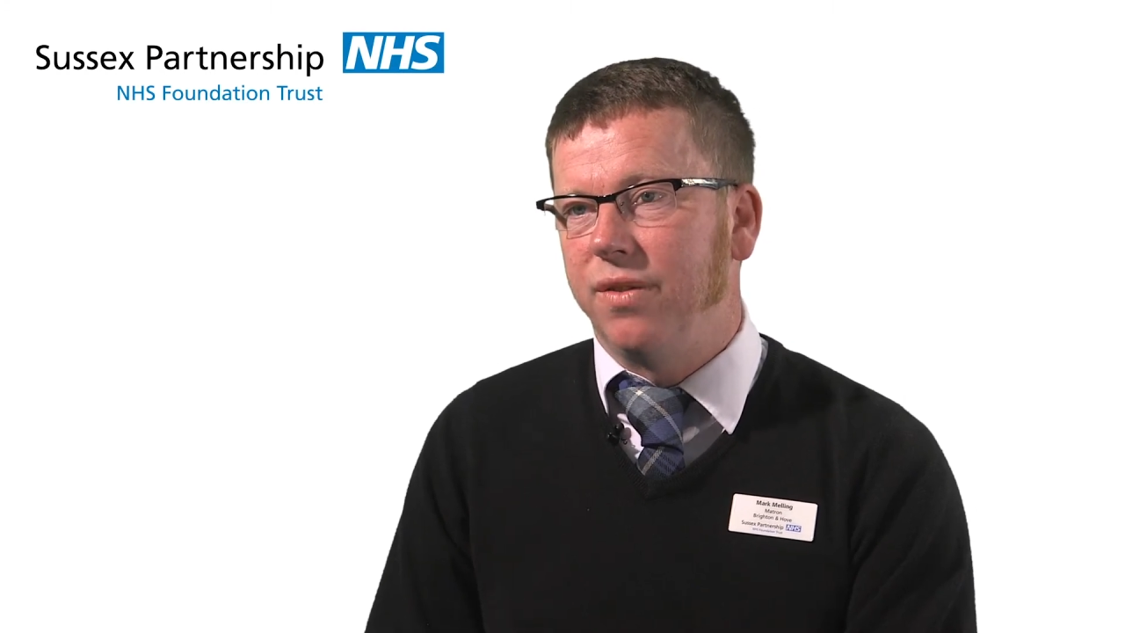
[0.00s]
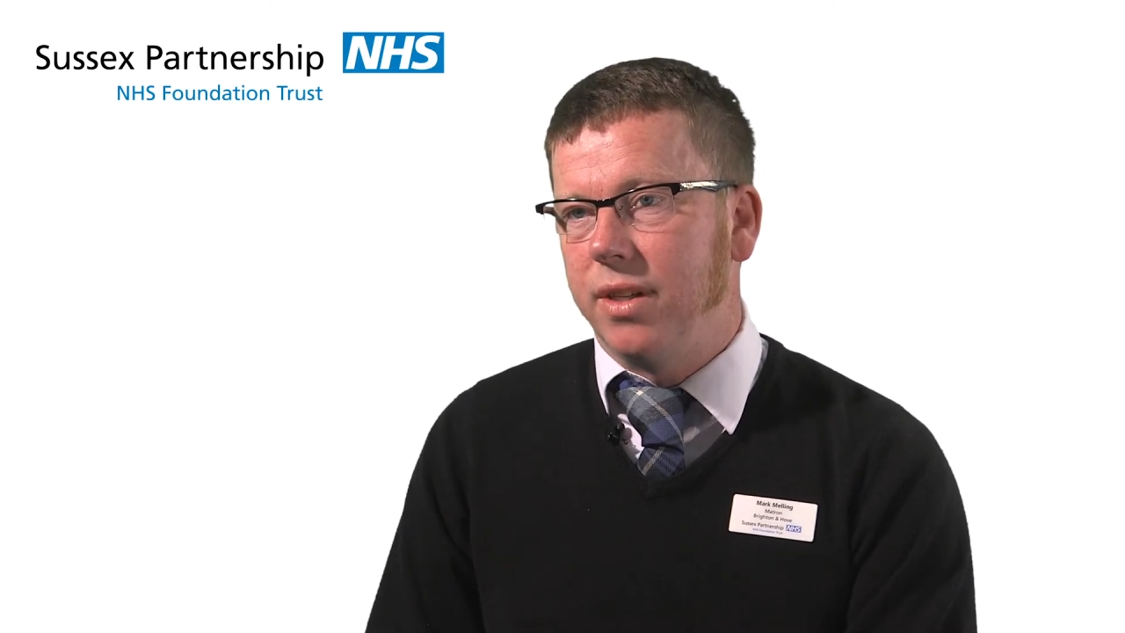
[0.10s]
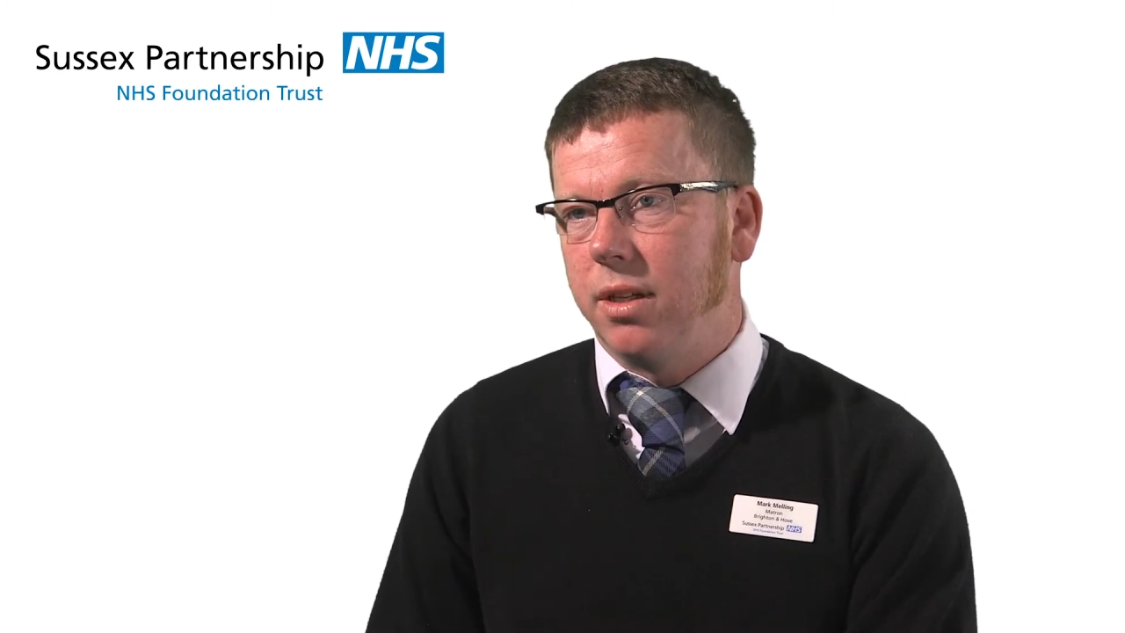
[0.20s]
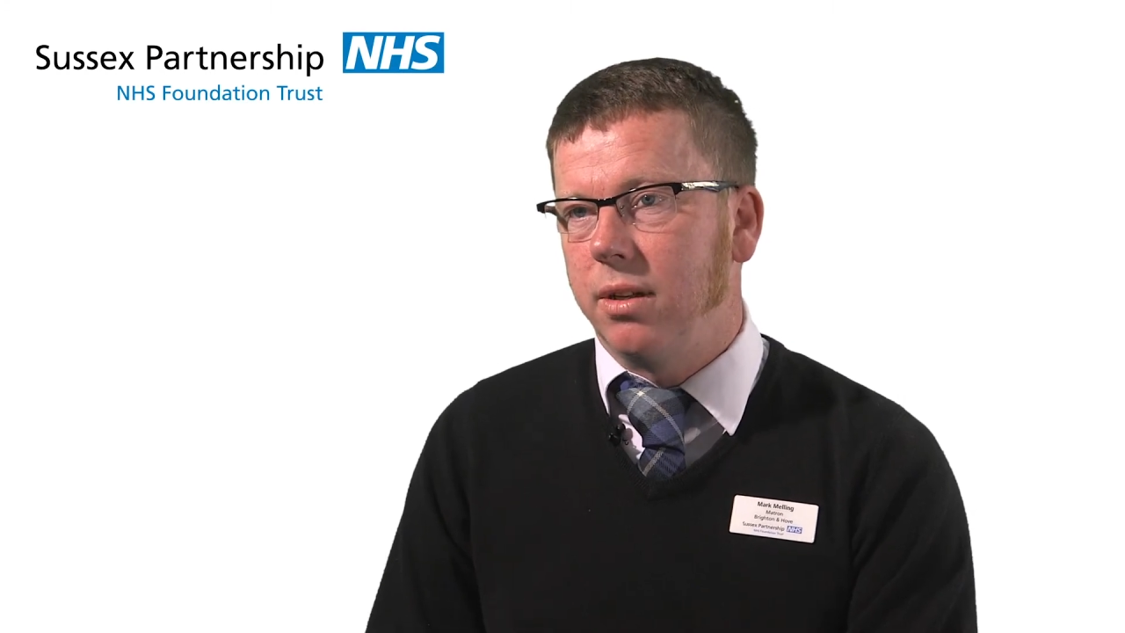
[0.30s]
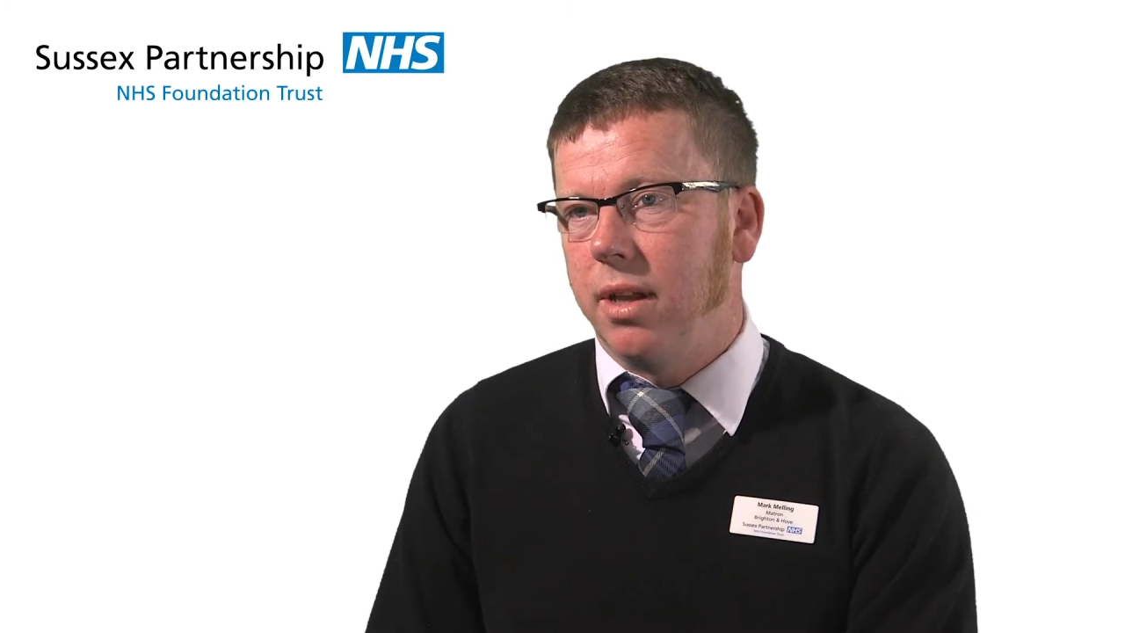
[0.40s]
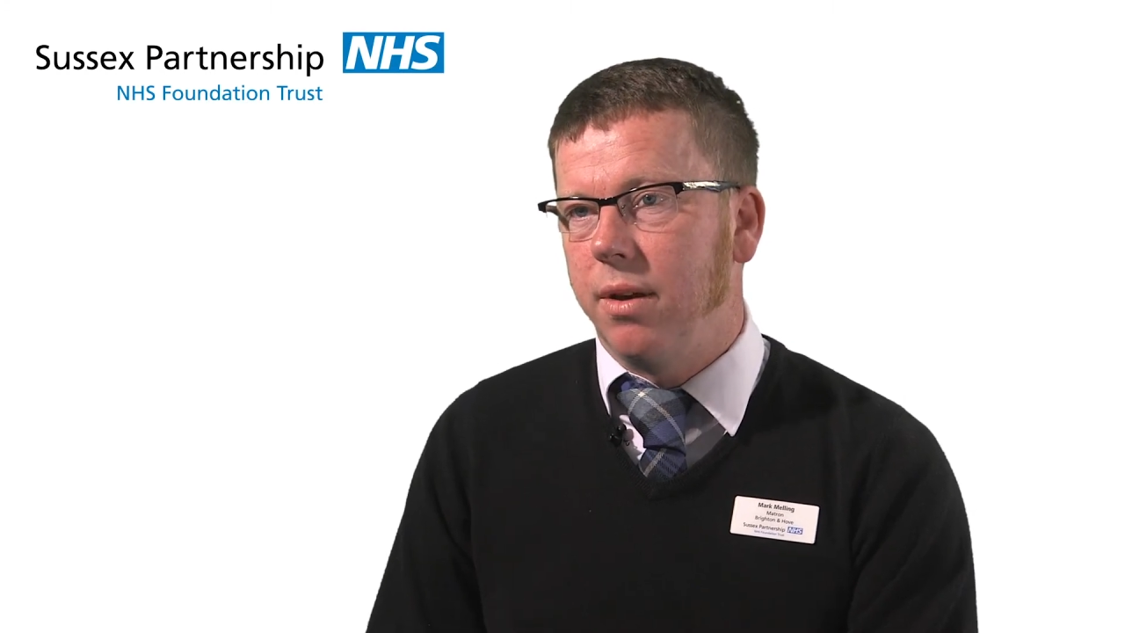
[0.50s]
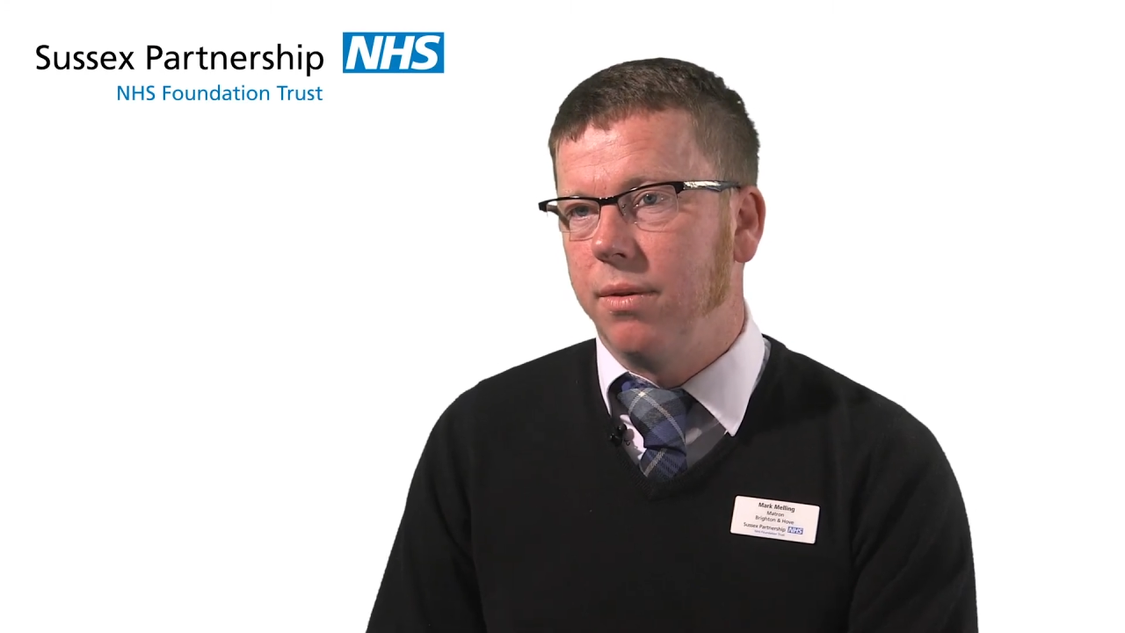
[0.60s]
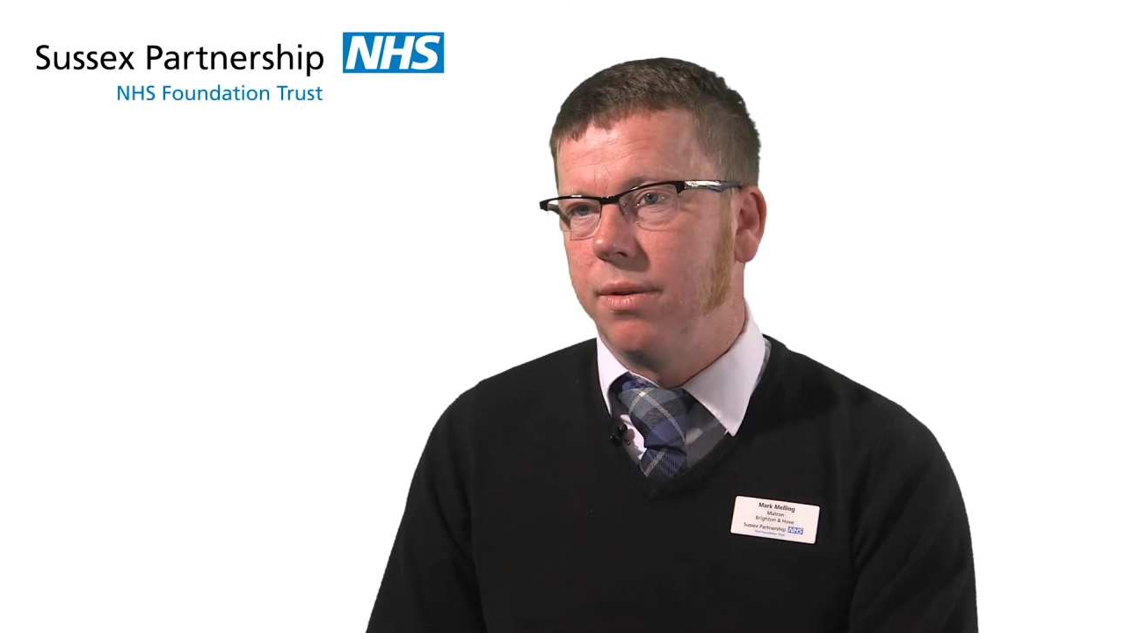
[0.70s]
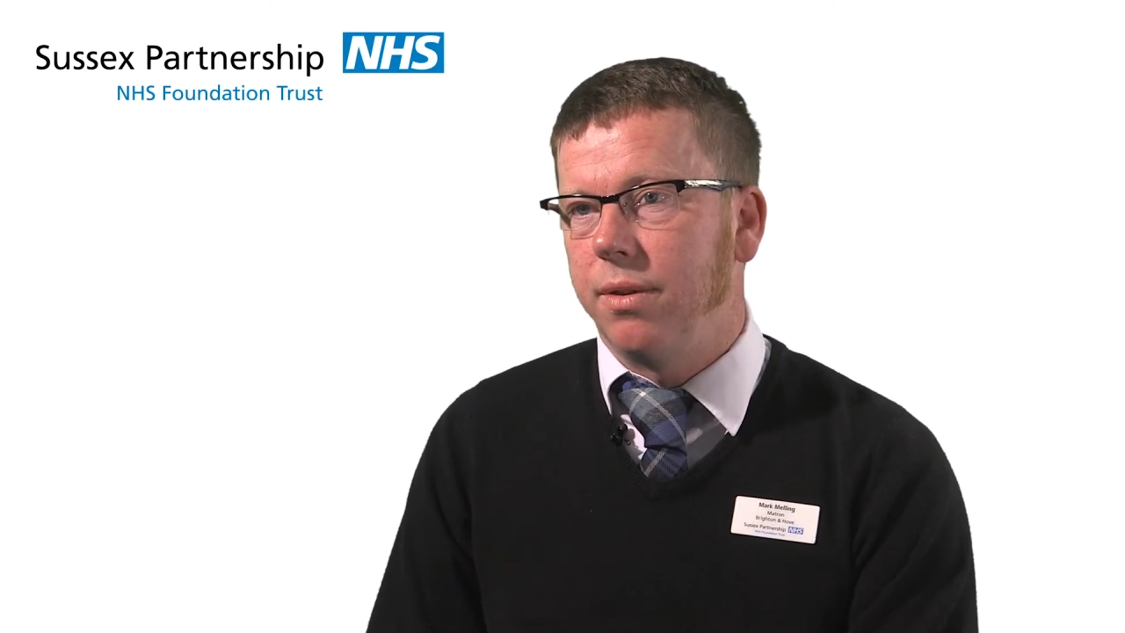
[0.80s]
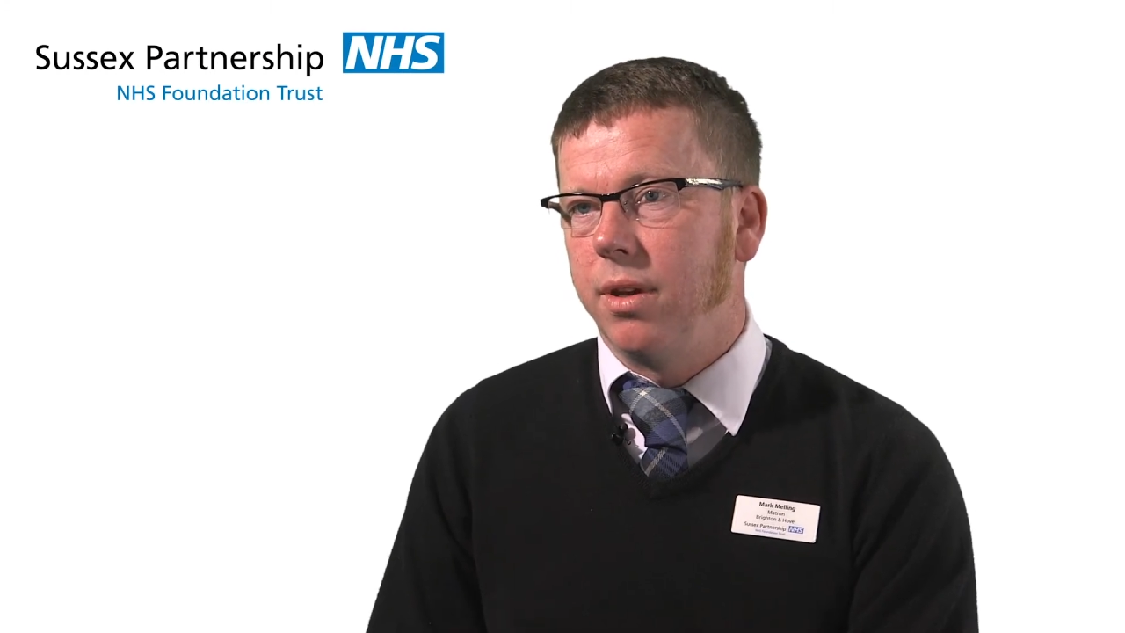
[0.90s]
physical
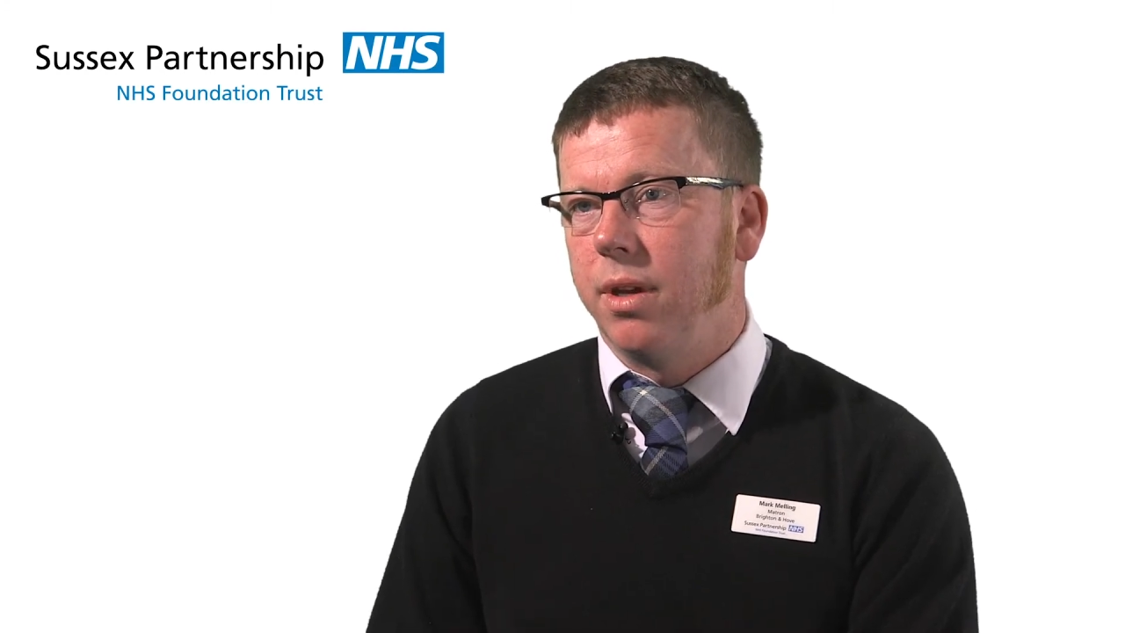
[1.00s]
health,